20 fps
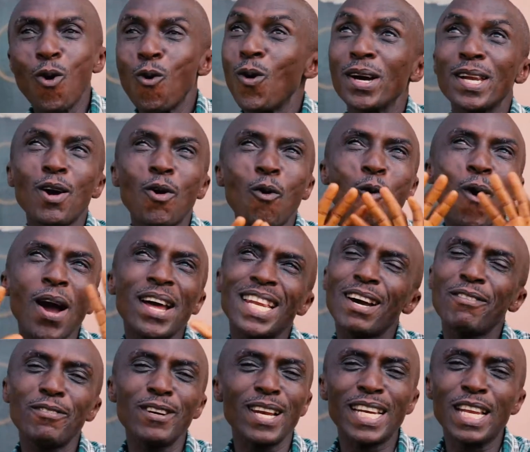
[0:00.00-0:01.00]
what a
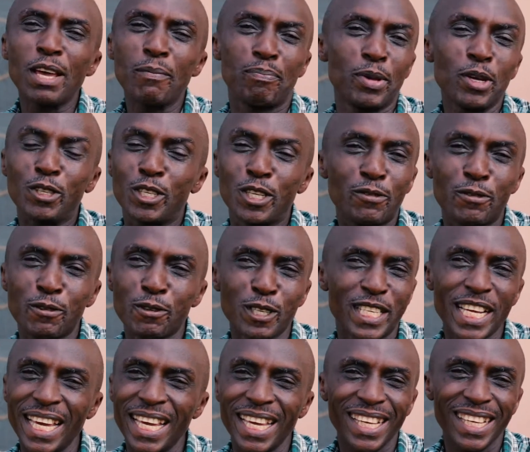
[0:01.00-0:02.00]
wonderful and a beautiful
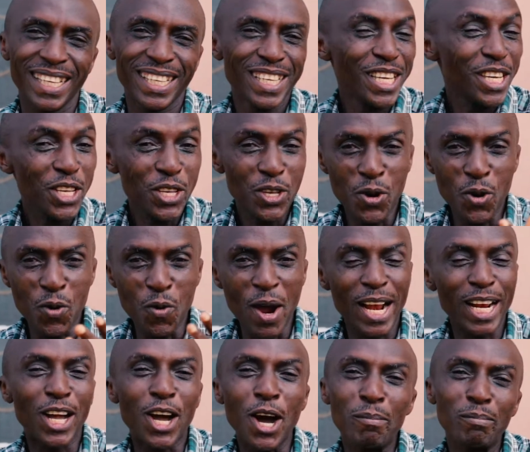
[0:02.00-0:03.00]
day. You're
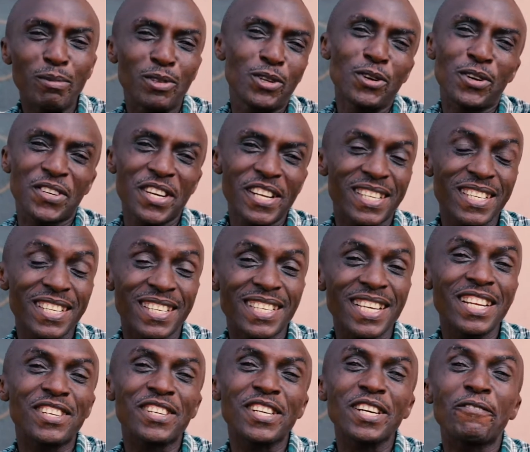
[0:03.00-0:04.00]
welcome to
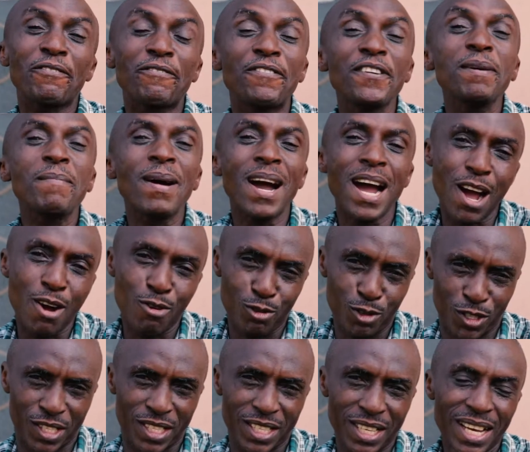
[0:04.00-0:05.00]
Christocentric Film
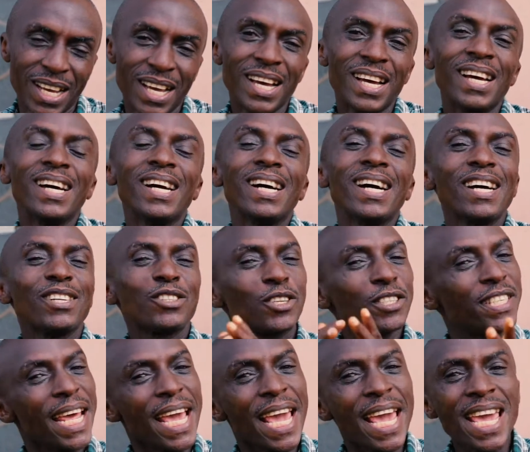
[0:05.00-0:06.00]
House.
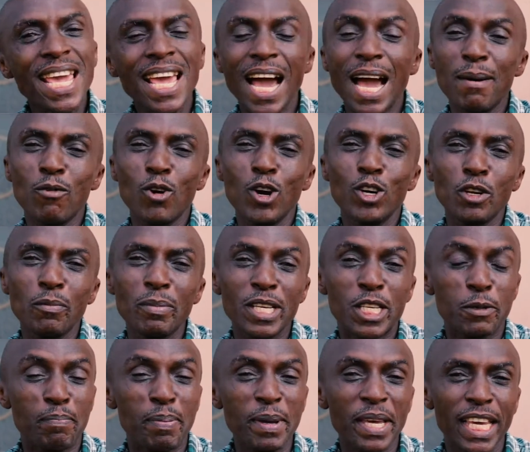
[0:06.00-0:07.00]
Today I'm going to be
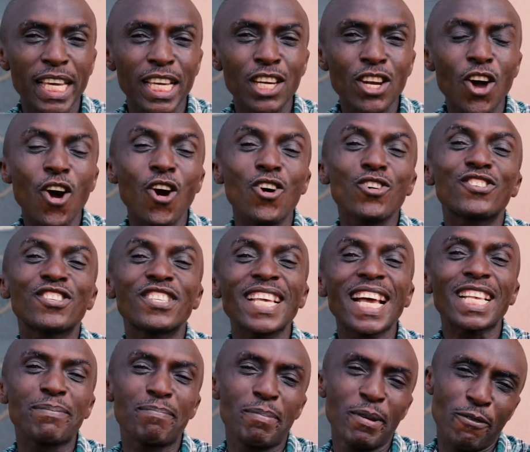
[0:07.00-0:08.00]
speaking on
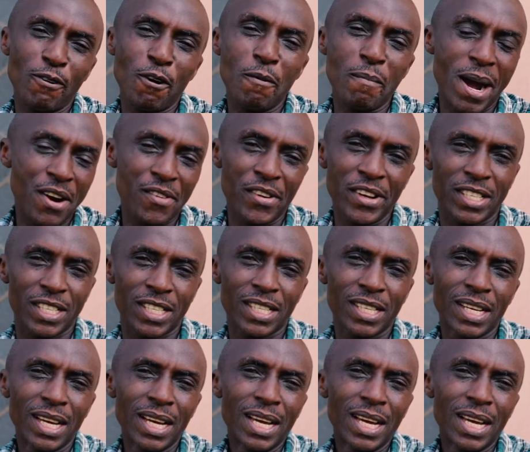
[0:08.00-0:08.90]
sex before marriage.